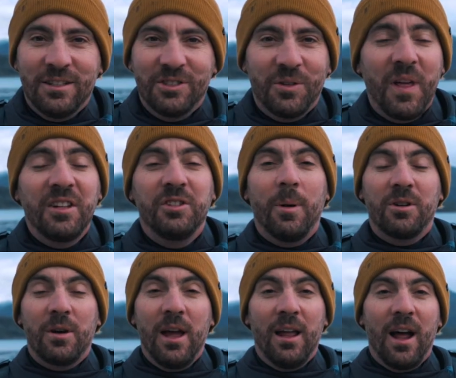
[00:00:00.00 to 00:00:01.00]
So thanks so much
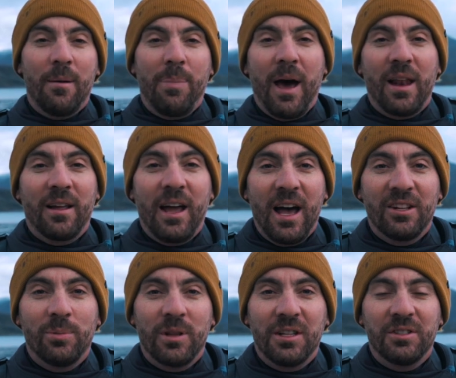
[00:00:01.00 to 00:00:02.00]
for hanging out and paddling
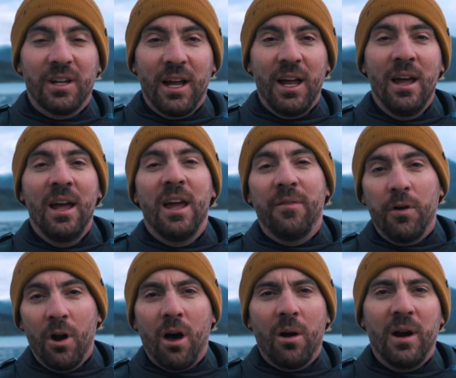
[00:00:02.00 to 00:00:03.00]
kayaks with us today. If you're
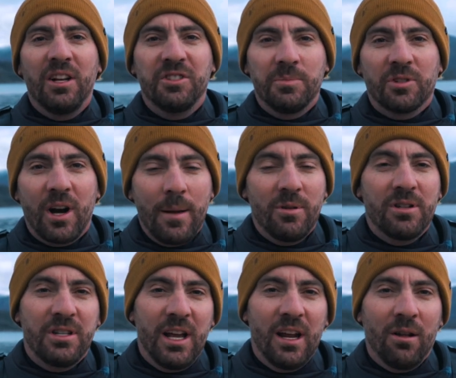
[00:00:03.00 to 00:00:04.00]
not already subscribed to the
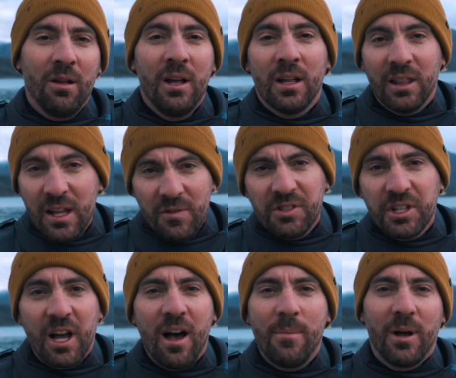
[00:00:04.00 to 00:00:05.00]
channel, leave us a
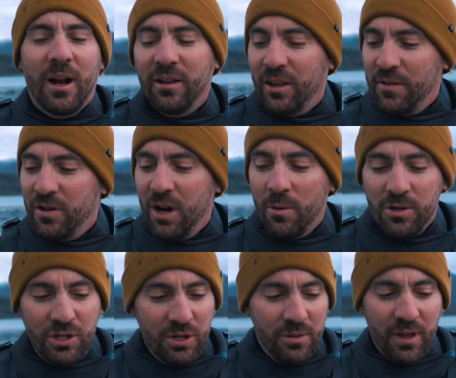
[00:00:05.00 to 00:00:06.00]
comment. I'd love to know
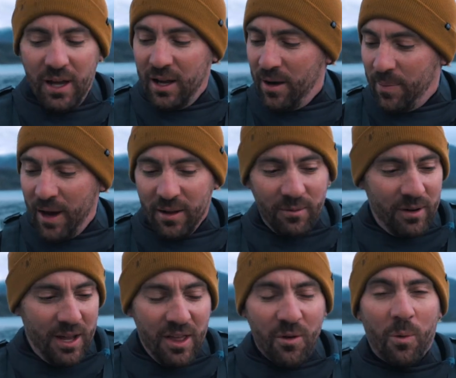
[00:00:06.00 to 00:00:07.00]
what you think about
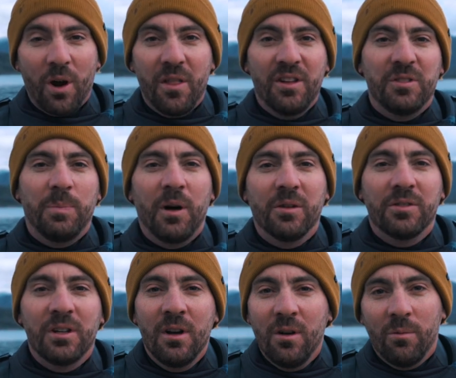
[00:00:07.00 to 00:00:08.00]
either one of these
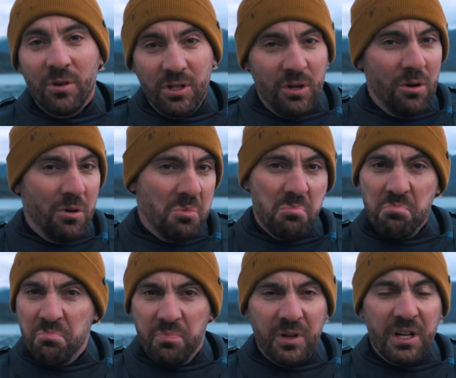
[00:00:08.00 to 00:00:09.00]
boats. Would you
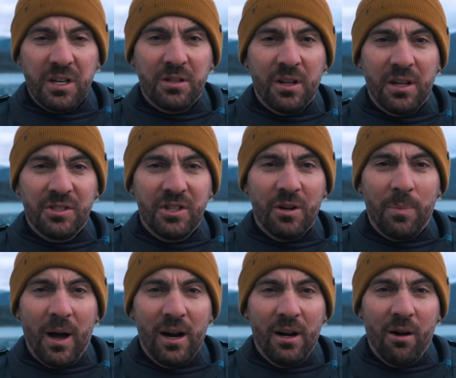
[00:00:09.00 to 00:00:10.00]
potentially consider
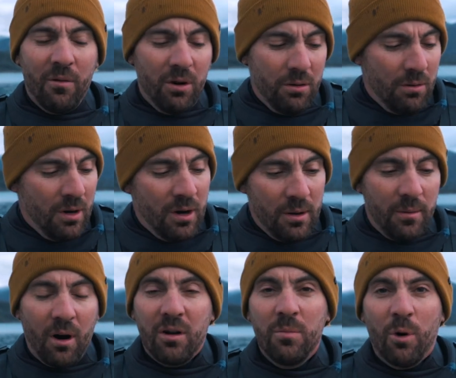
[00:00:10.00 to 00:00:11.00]
buying an Oru?
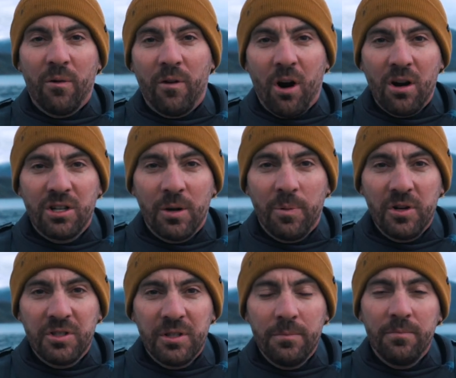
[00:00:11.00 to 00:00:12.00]
Are you more of a hardshell
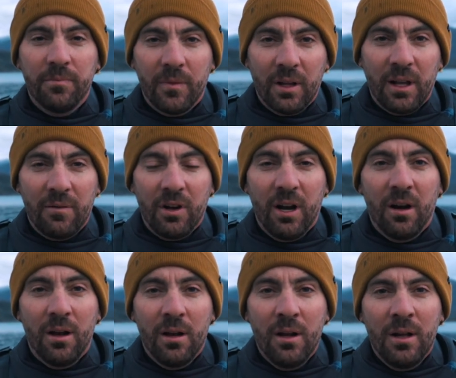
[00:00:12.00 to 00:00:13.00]
person? I'd love to hear
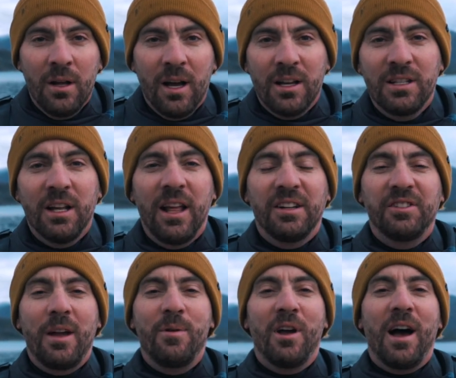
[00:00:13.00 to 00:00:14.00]
it. Until next
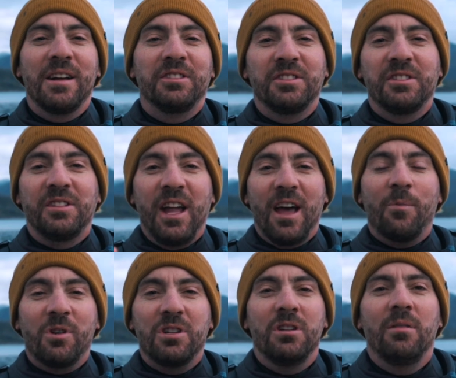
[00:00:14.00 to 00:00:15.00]
time, you guys, this is Dan
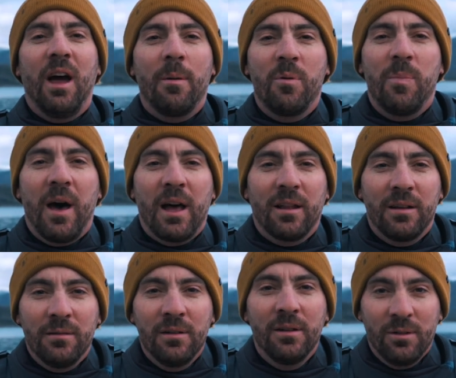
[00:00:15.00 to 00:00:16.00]
wishing you happy
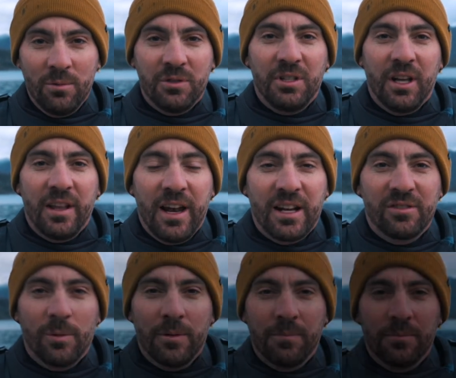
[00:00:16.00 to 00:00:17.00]
paddling. We'll see you on the next one.